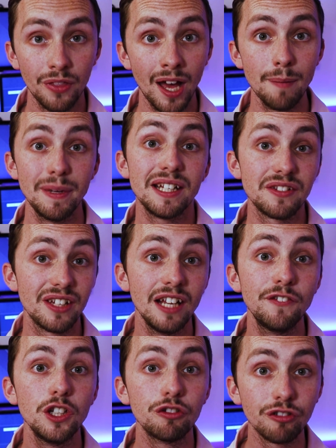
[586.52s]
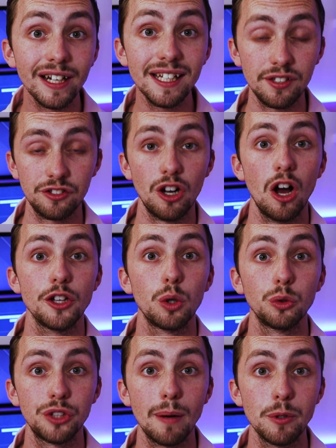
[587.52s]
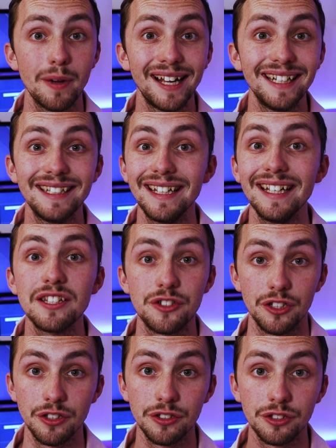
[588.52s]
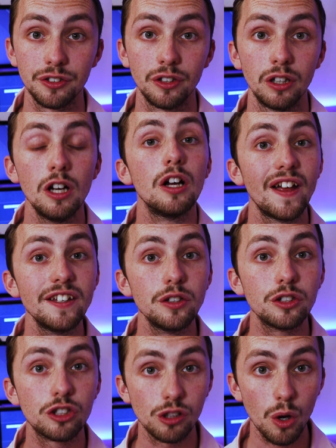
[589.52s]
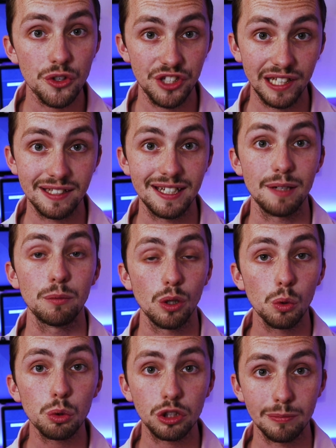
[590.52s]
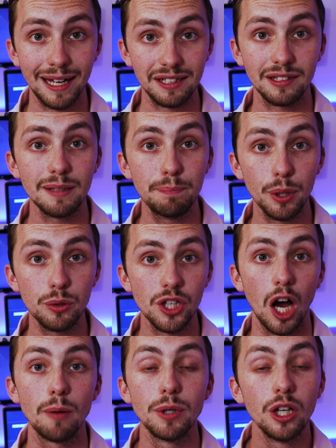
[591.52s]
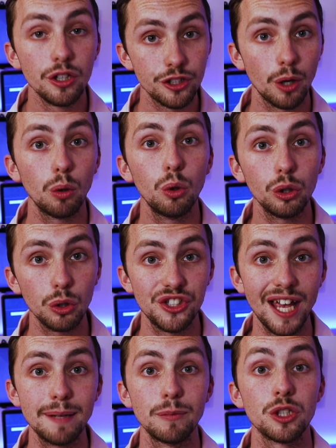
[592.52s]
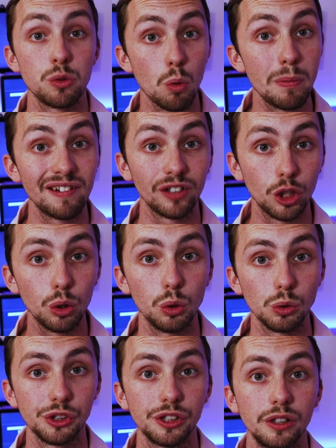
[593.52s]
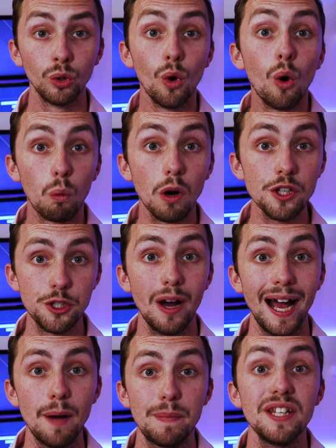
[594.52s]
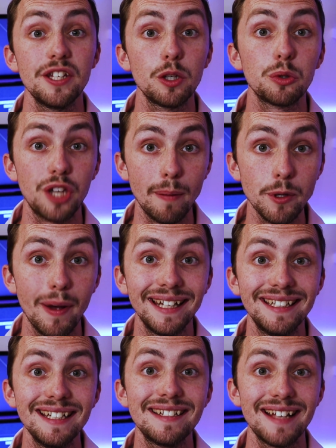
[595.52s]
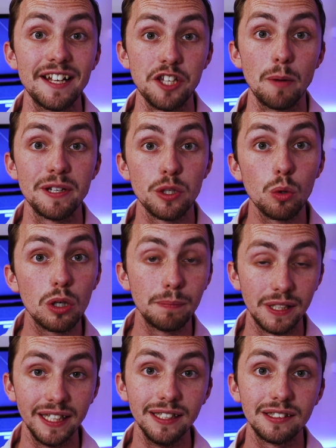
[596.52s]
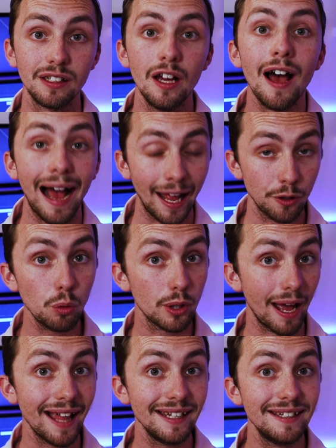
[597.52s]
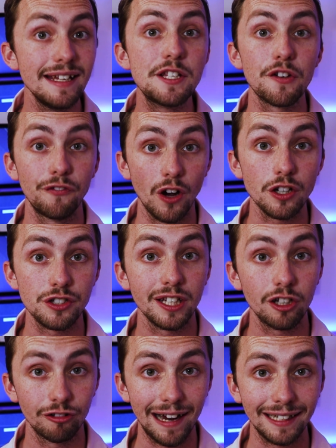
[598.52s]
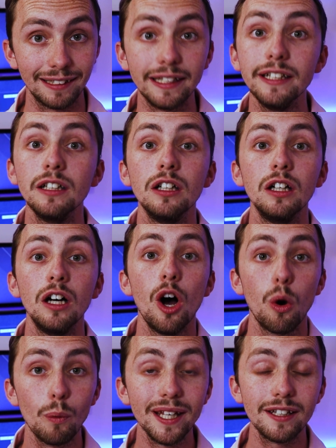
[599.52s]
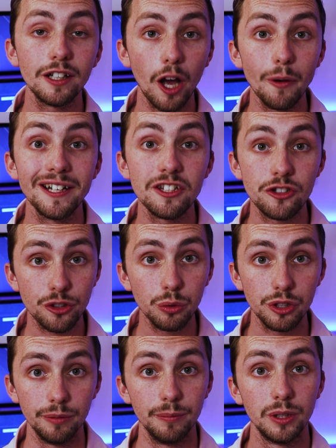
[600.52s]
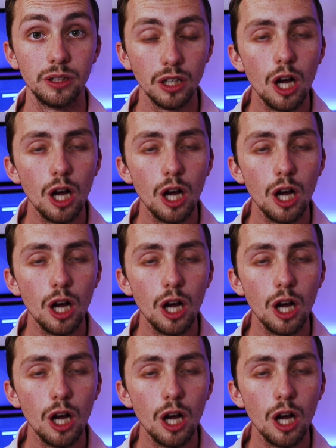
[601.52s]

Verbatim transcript: That means that if you restart your WLED instance, then slot 16 will automatically boot up so all your segments will be recalled. Once you're happy that your WLED setup is all complete and all your LEDs are functioning correctly, we can go and install them.